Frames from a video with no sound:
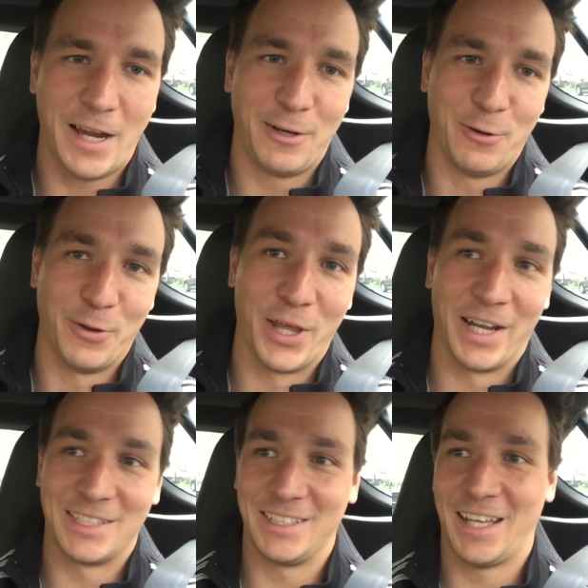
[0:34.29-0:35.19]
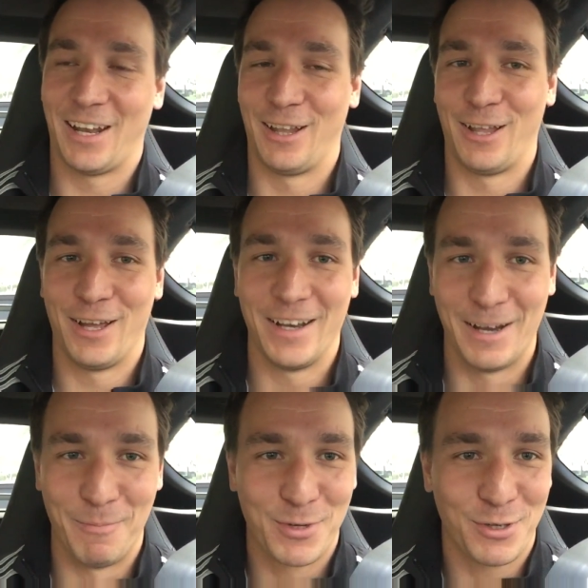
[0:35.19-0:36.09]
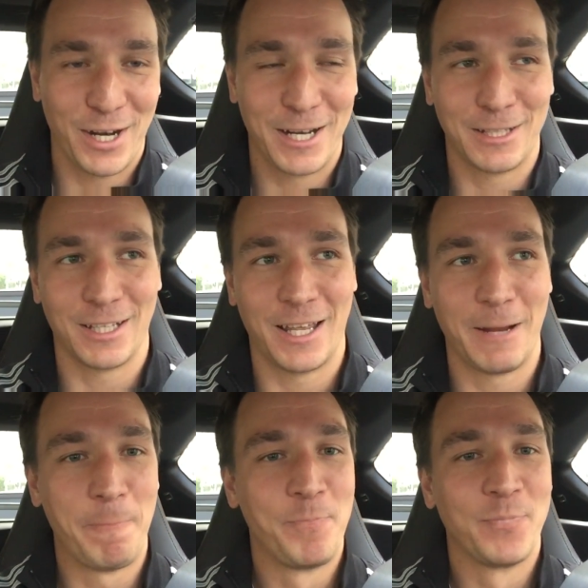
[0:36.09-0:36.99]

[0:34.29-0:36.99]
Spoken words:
I know that I say that a lot, and I'm trying to